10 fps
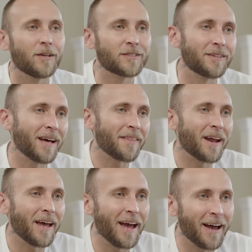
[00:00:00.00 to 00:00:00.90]
So now that
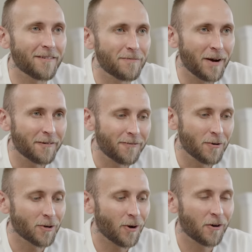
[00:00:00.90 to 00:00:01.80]
I have my
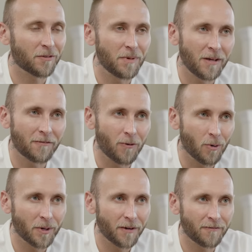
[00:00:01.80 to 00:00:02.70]
phone calls being
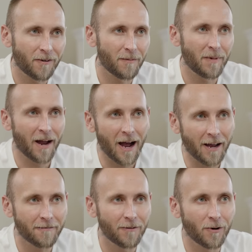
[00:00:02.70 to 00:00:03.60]
forwarded from my
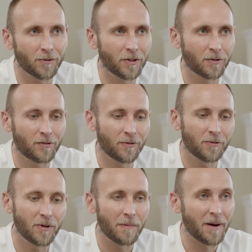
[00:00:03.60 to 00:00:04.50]
iPhone
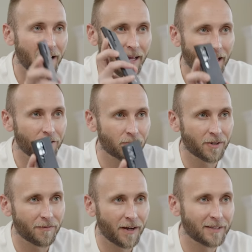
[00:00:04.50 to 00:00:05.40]
to my
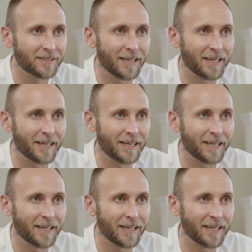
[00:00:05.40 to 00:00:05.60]
Android device,